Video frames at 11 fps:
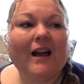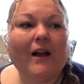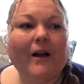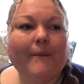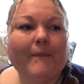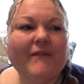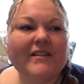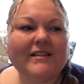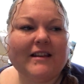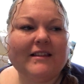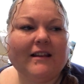If
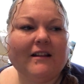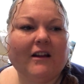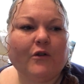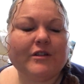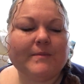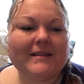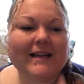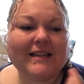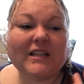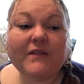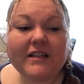there's anything like Christmas
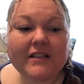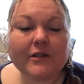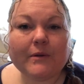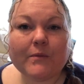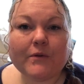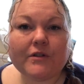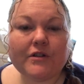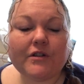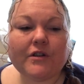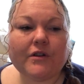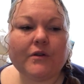activities that we want to
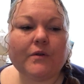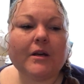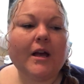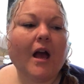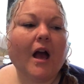do,